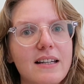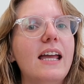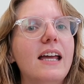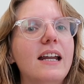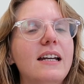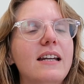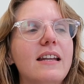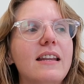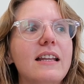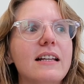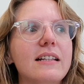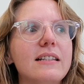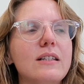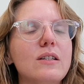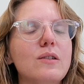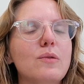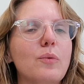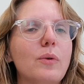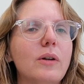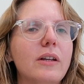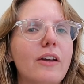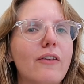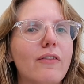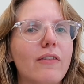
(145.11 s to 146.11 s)
And this is
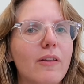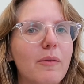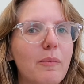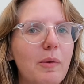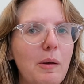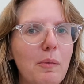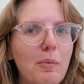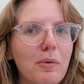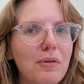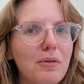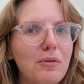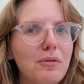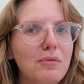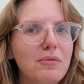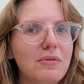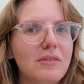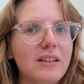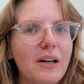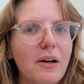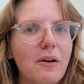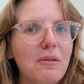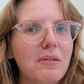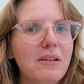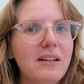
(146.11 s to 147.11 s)
really for the people who
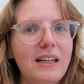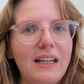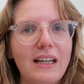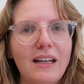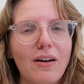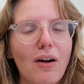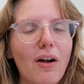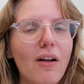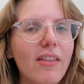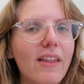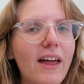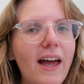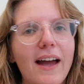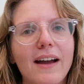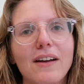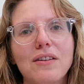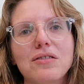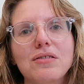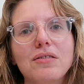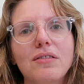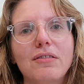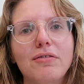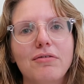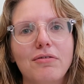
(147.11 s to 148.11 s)
don't need all the
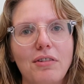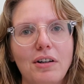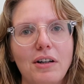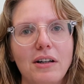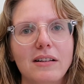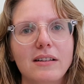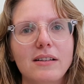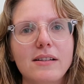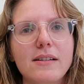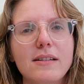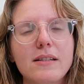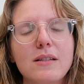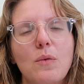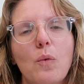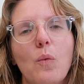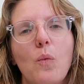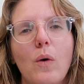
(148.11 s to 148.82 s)
extra frills.